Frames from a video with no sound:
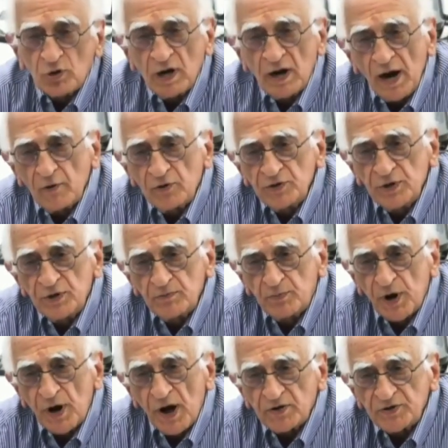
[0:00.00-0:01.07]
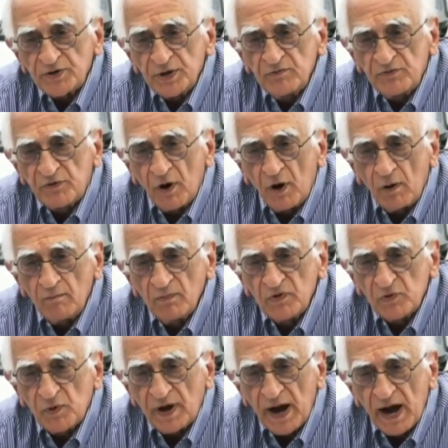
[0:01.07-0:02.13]
the total hydrogen production
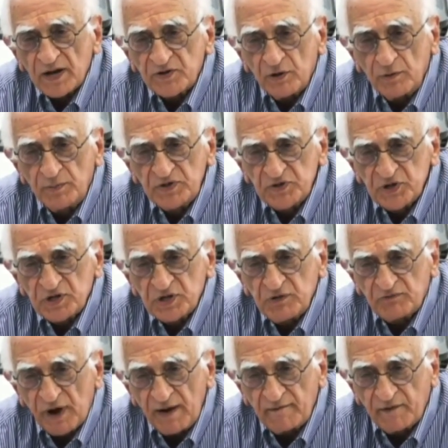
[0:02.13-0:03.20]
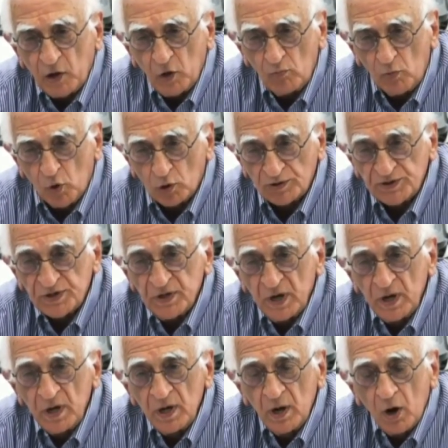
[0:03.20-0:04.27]
from severe accident will be 65
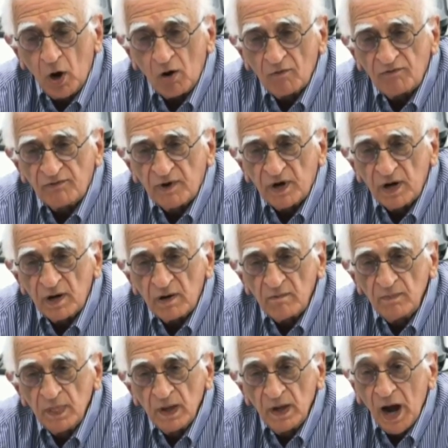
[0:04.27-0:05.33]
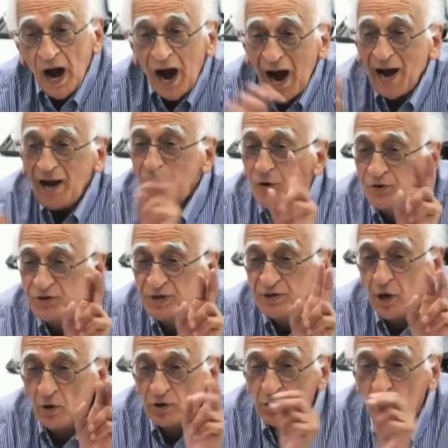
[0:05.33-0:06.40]
kilomoles of
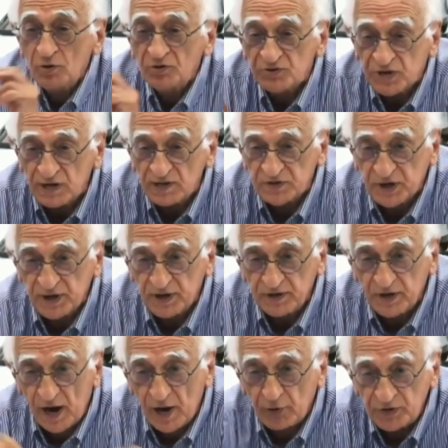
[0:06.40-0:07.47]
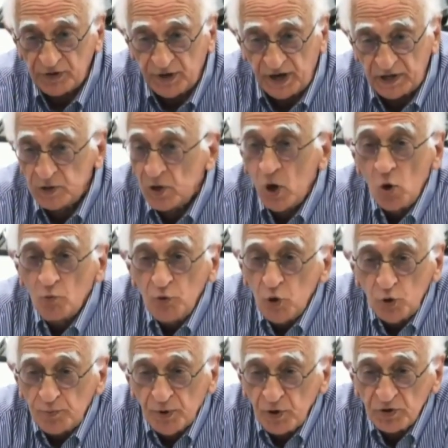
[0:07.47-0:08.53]
hydrogen. They're also still sitting in the hydrogen age.
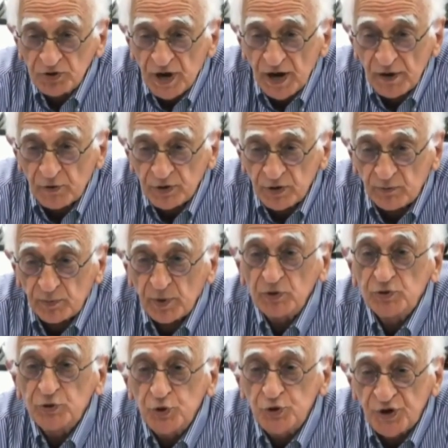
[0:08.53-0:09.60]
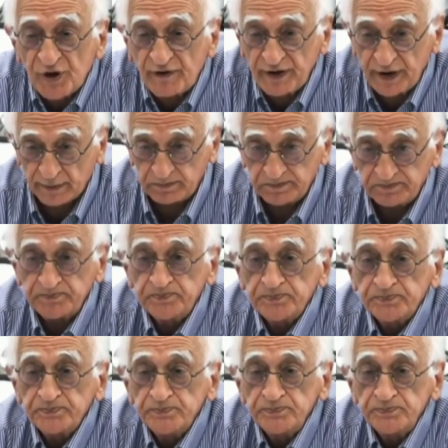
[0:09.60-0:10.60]
We don't produce hydrogen, we produce deuterium.